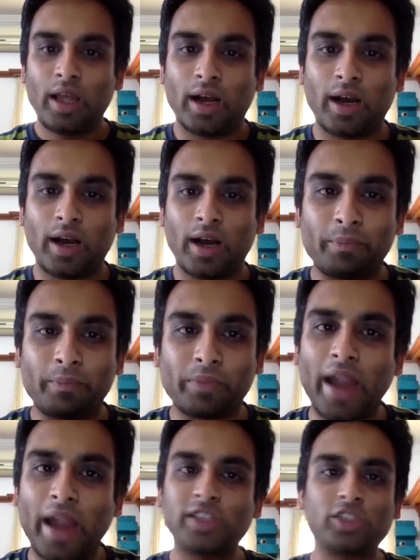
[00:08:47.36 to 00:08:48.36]

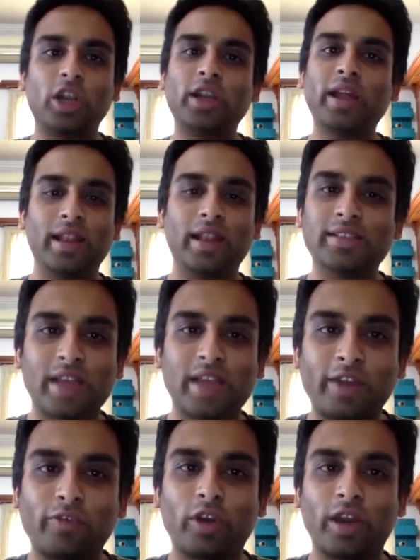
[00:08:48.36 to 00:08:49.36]
And it's not a healthy
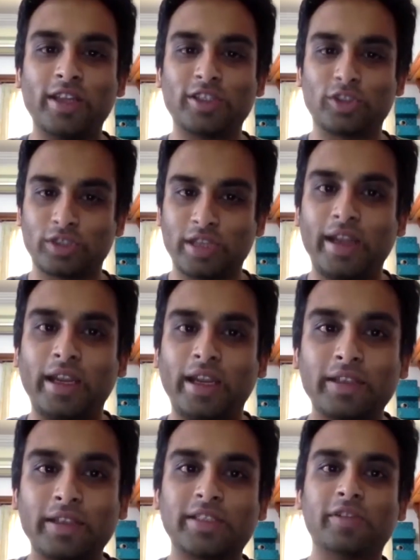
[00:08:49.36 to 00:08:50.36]
sign for any society
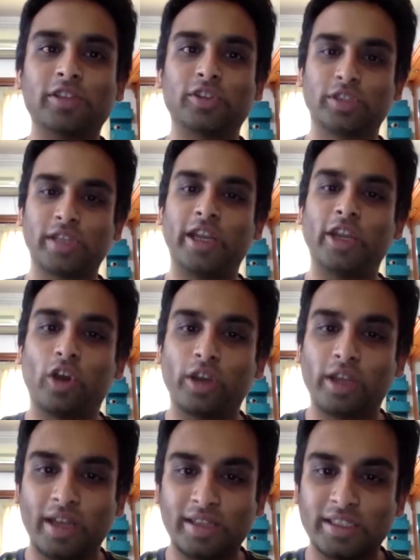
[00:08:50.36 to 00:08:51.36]
when civil society
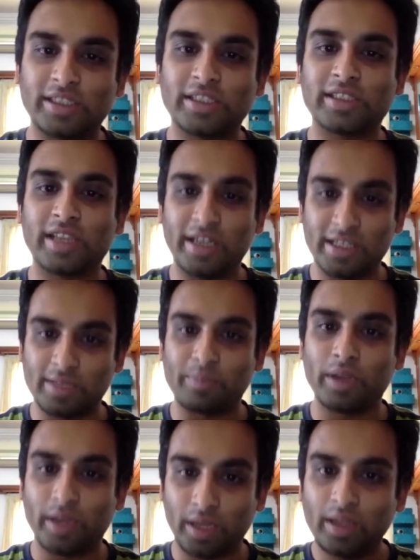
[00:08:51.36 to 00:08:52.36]
organizations are
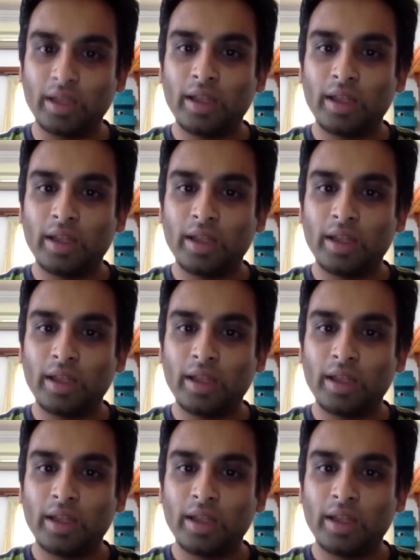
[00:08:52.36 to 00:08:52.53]
disappearing.